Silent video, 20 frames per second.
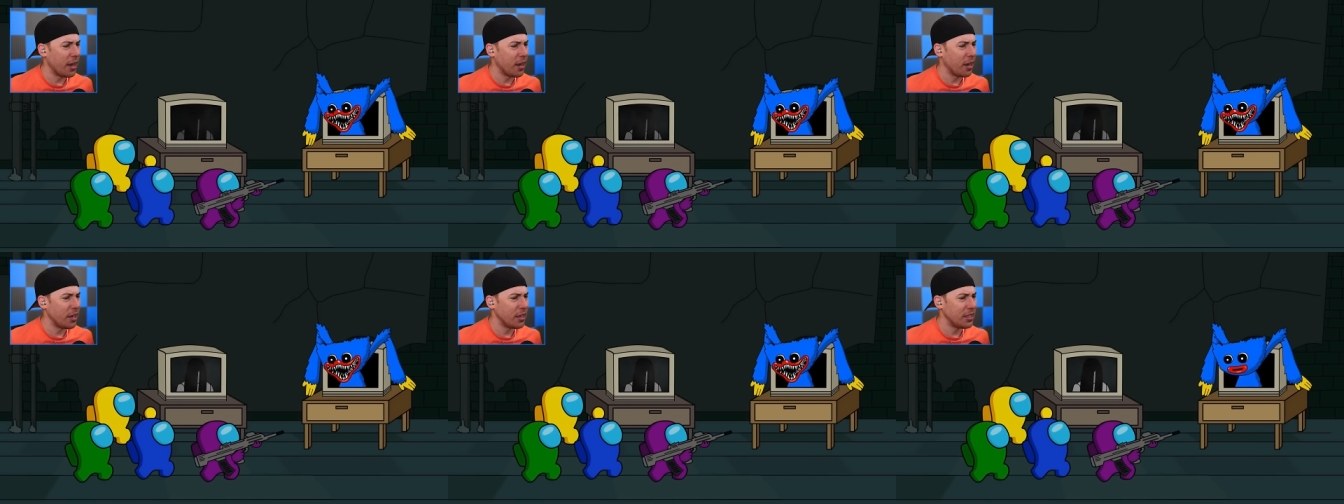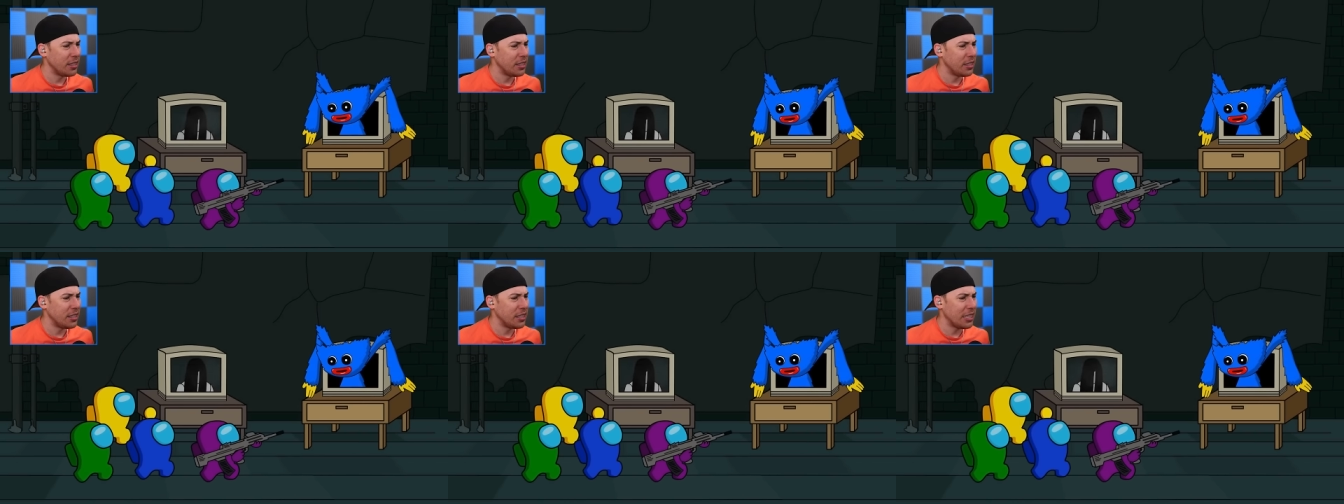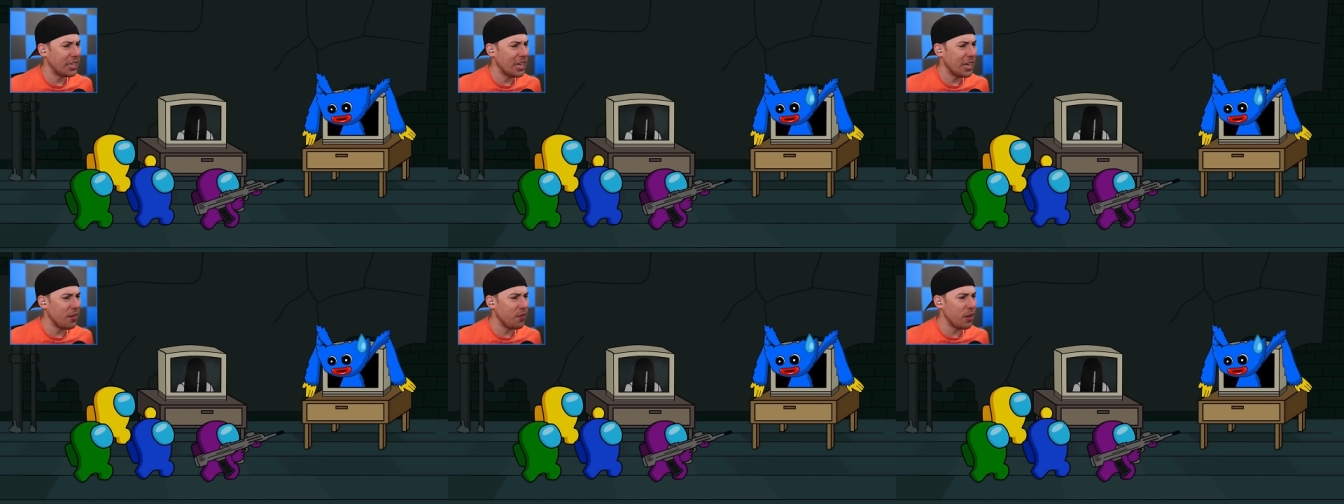
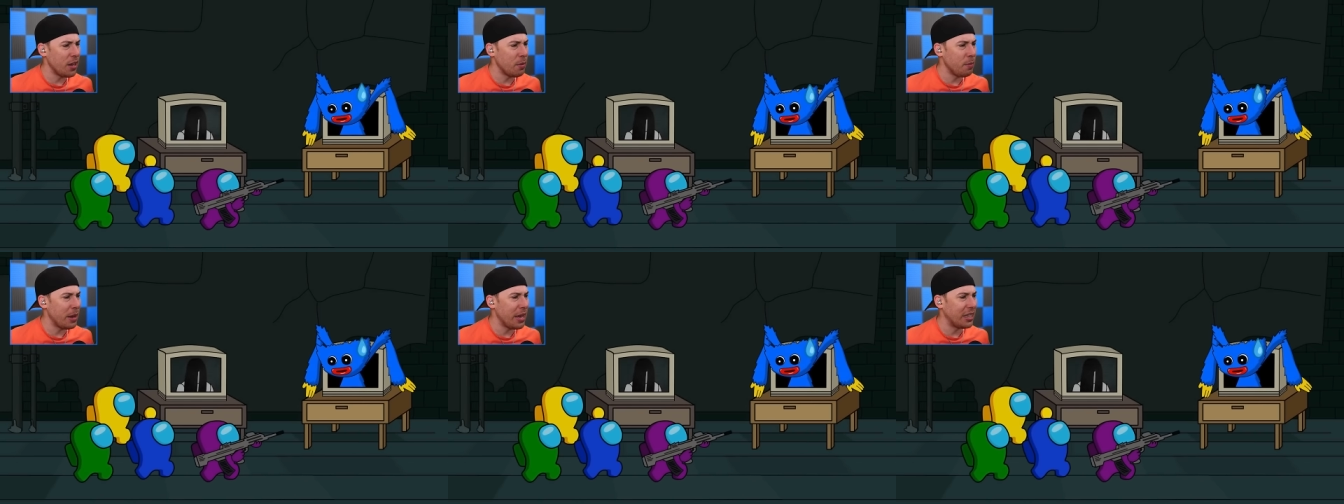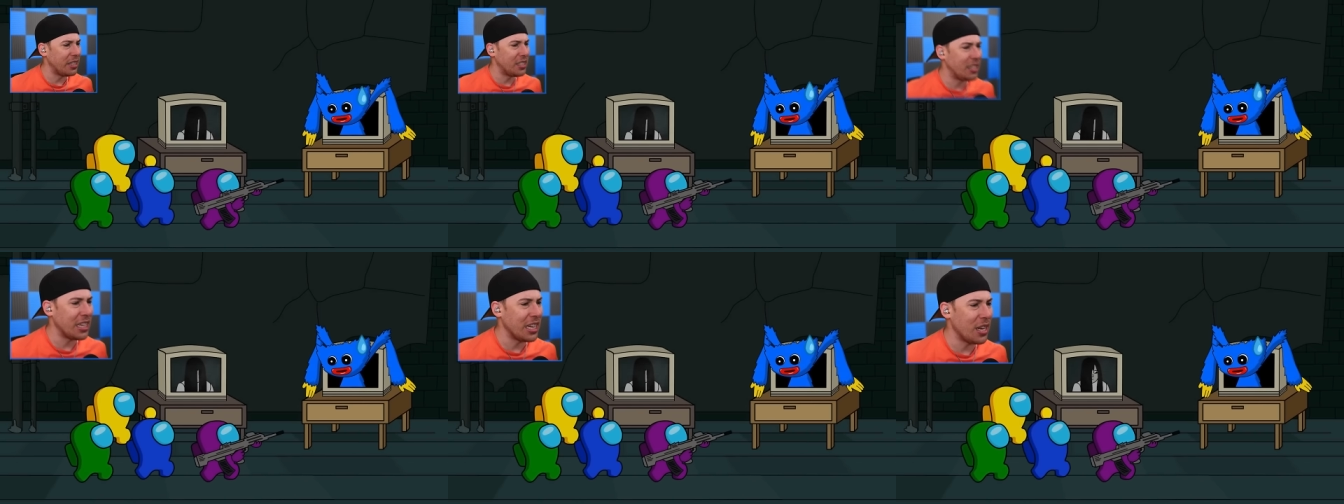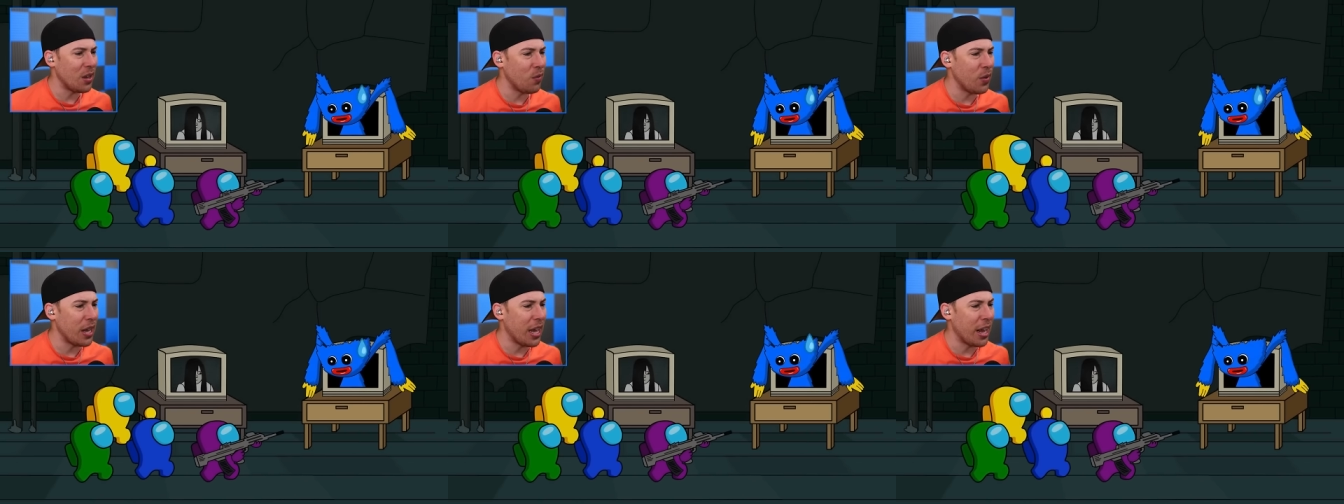TV meets
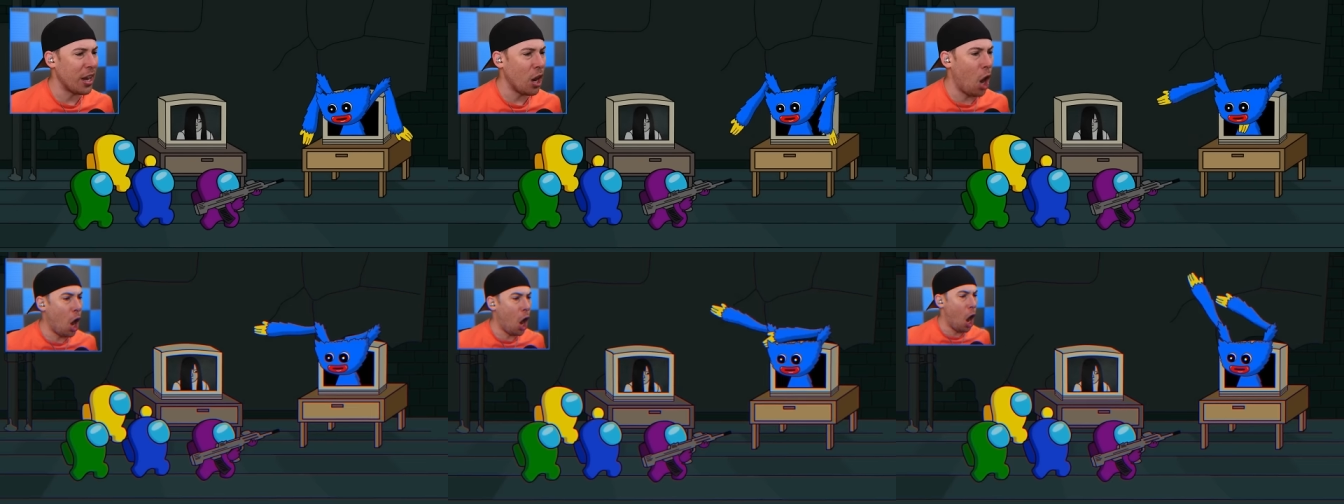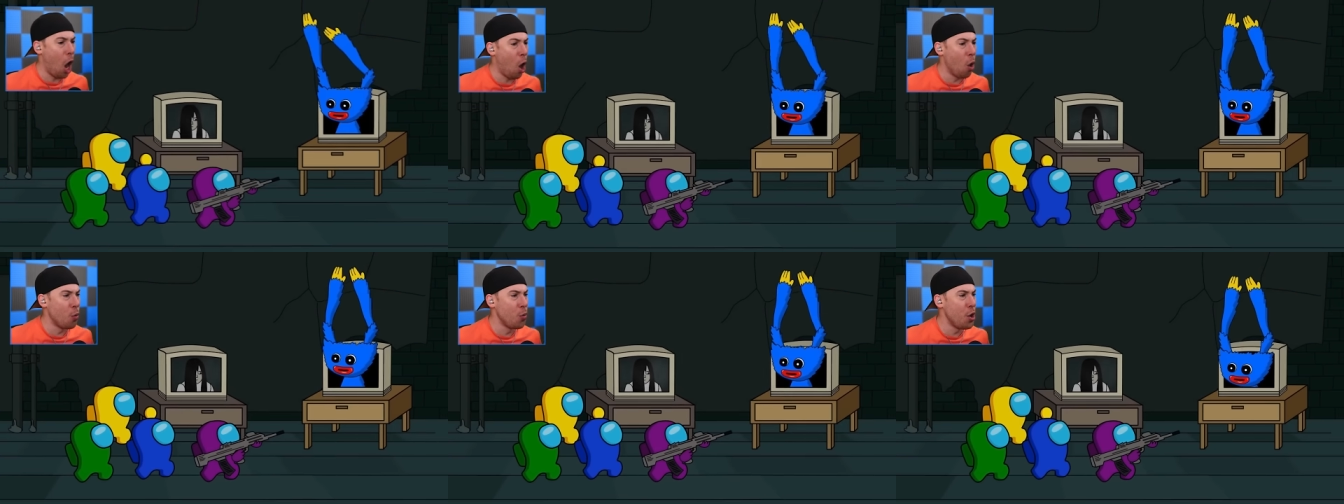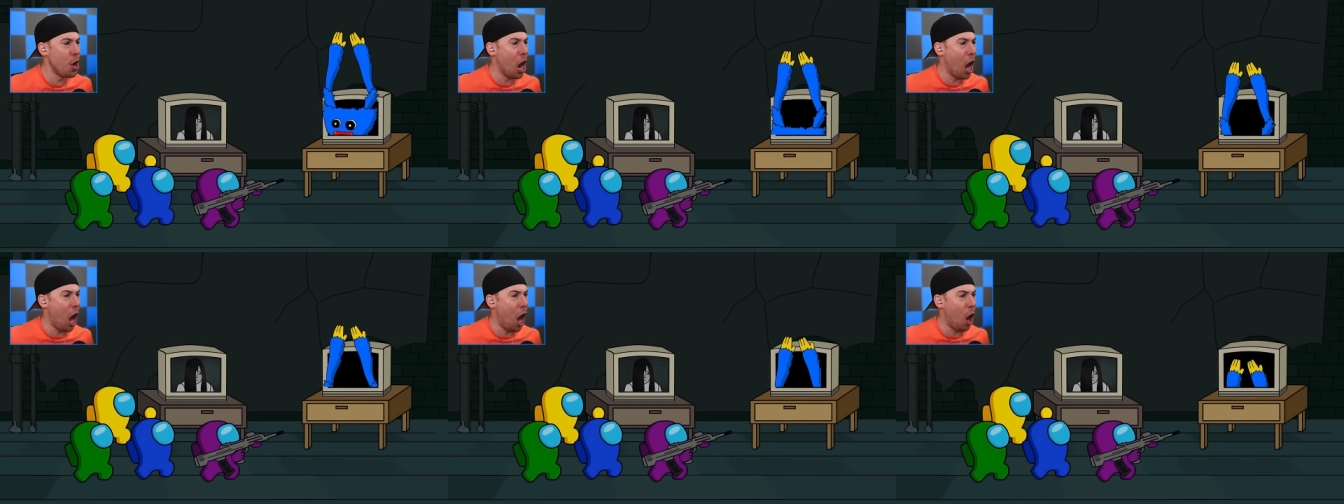TV and... Oh,
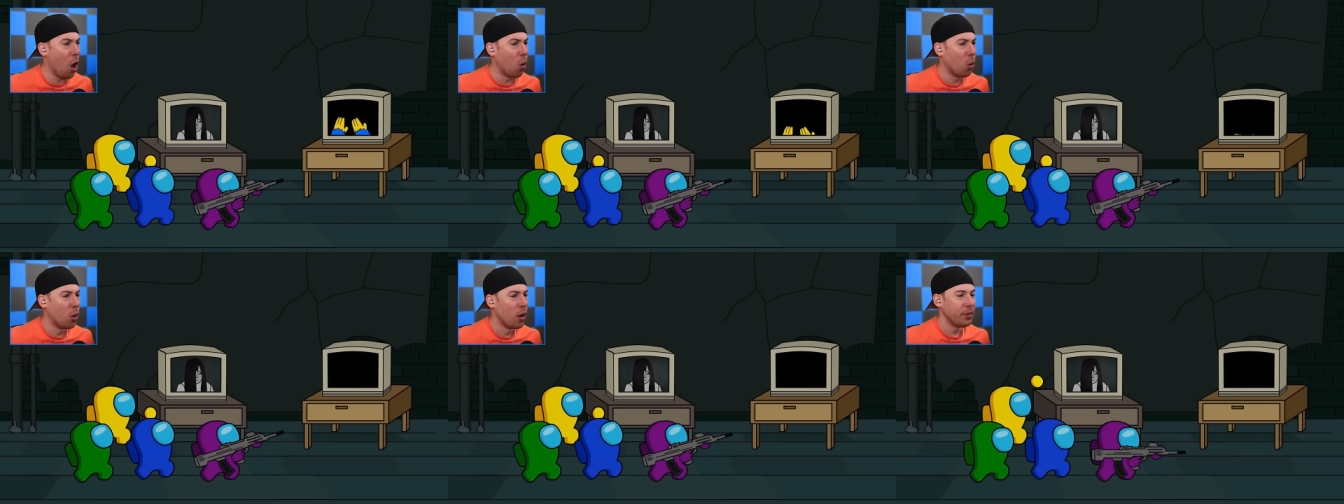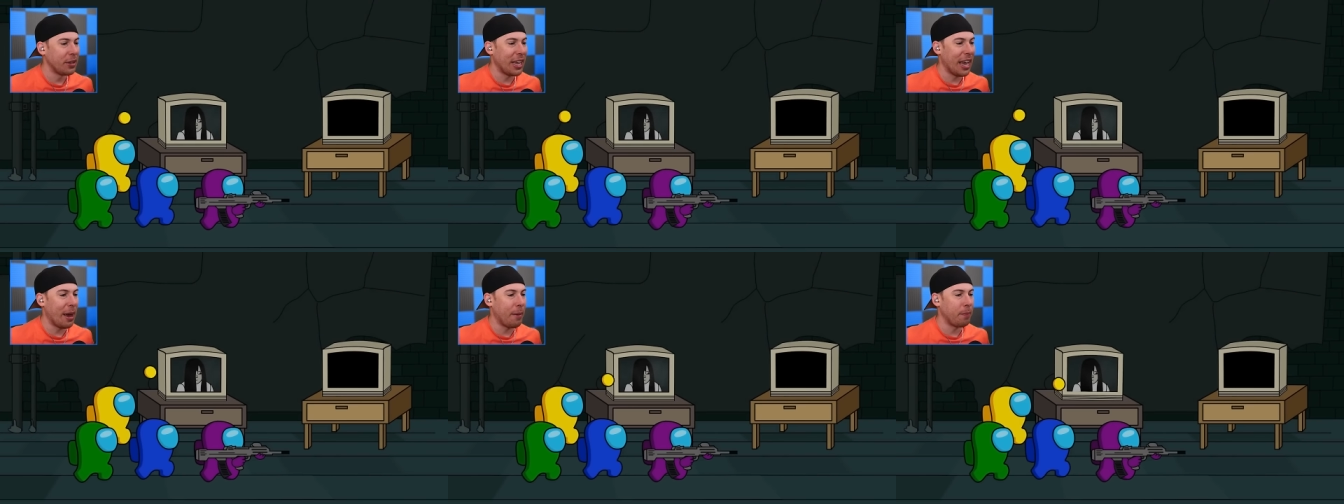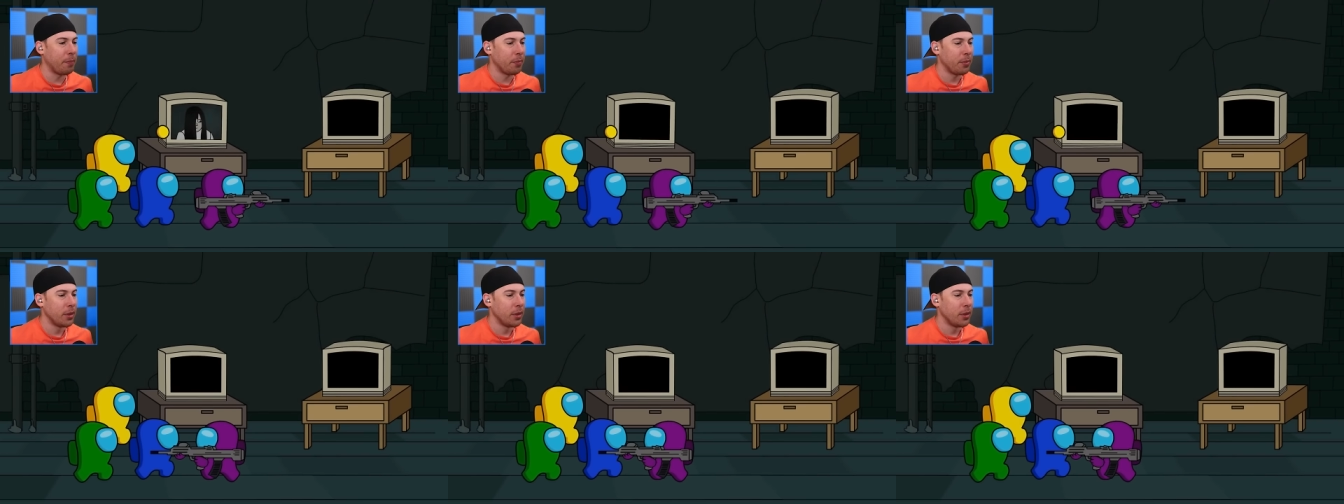no! Yep.